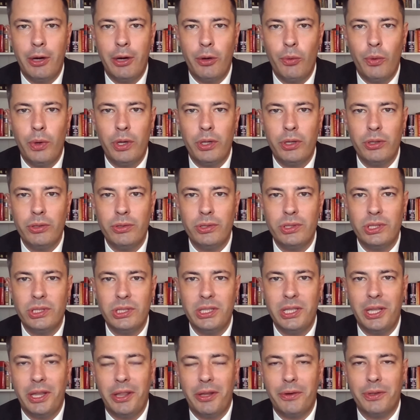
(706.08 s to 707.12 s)
where you
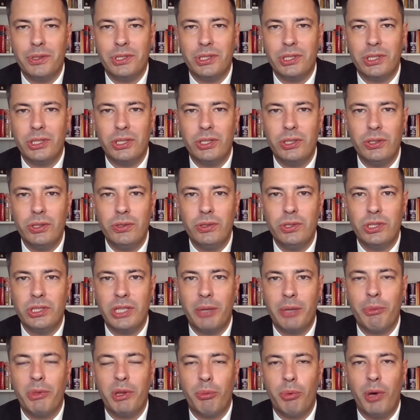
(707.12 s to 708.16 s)
see that there is a huge
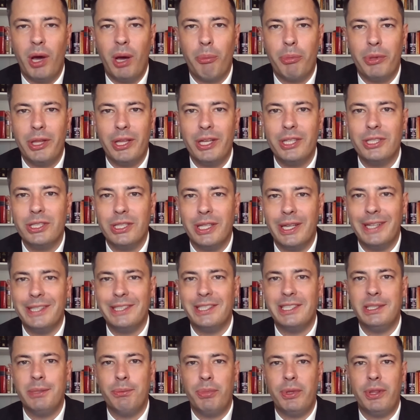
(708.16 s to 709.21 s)
segment of the population that
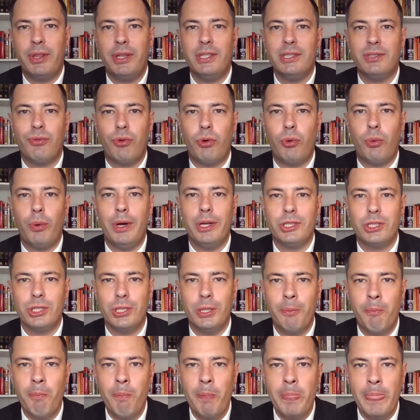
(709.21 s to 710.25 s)
has sympathies for
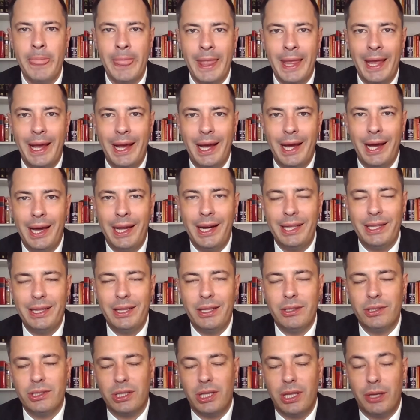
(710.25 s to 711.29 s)
Russia. And
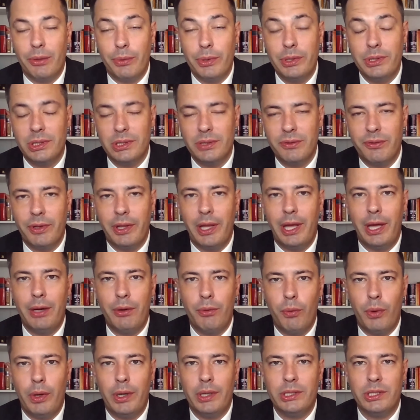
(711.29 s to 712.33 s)
there's a lot of reasons for that.
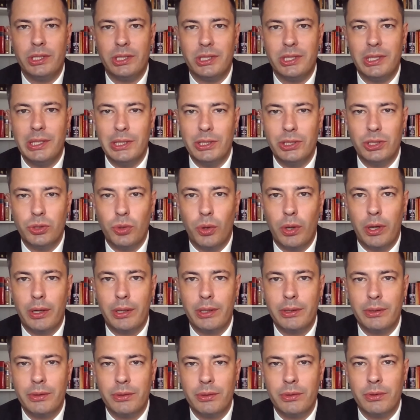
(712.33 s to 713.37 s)
One is just the
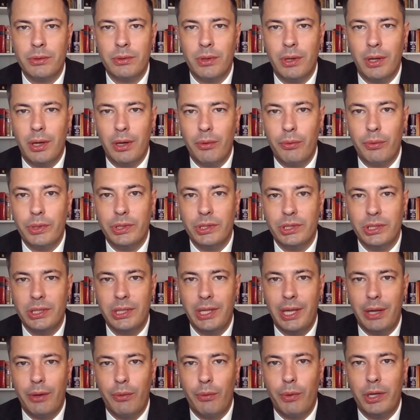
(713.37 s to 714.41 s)
historic reason
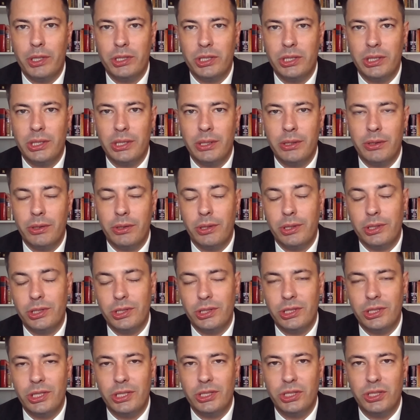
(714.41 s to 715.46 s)
that Russia, or I
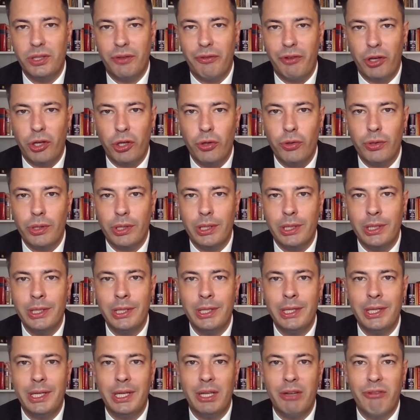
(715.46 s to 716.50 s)
should say Soviet Union,
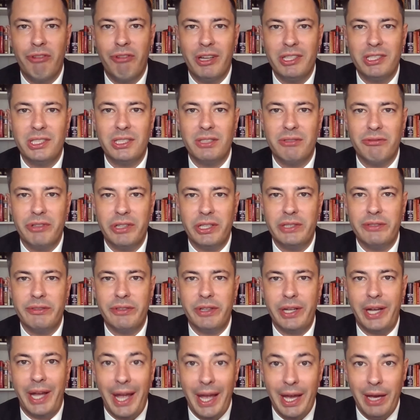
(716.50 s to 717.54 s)
invested very,
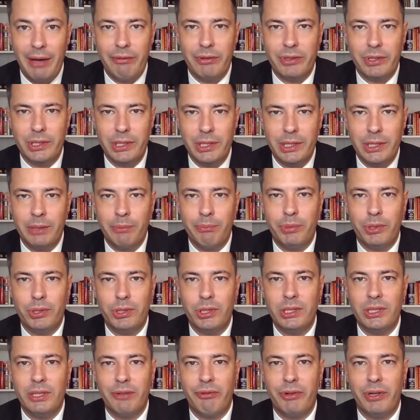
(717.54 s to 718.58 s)
very heavily in
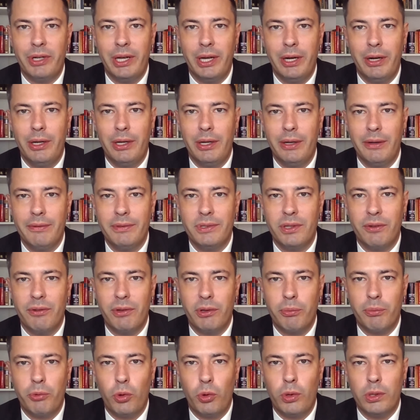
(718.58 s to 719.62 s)
building different narratives over
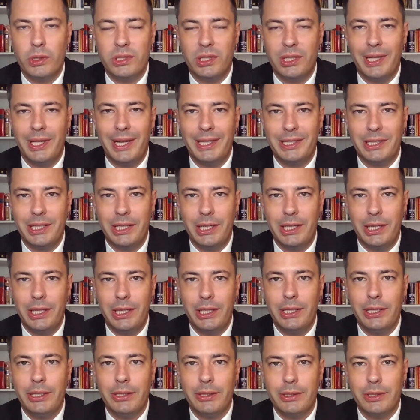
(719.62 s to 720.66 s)
the course of the last 80
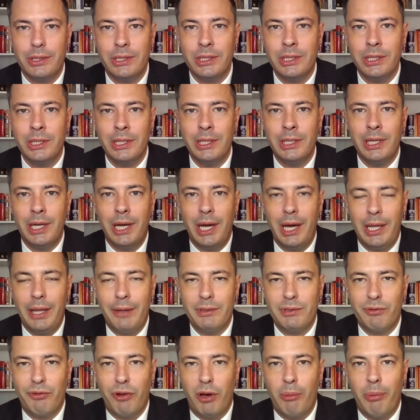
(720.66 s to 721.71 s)
years. And that
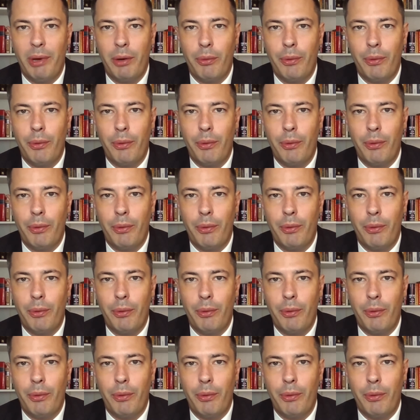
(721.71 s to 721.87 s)
was followed by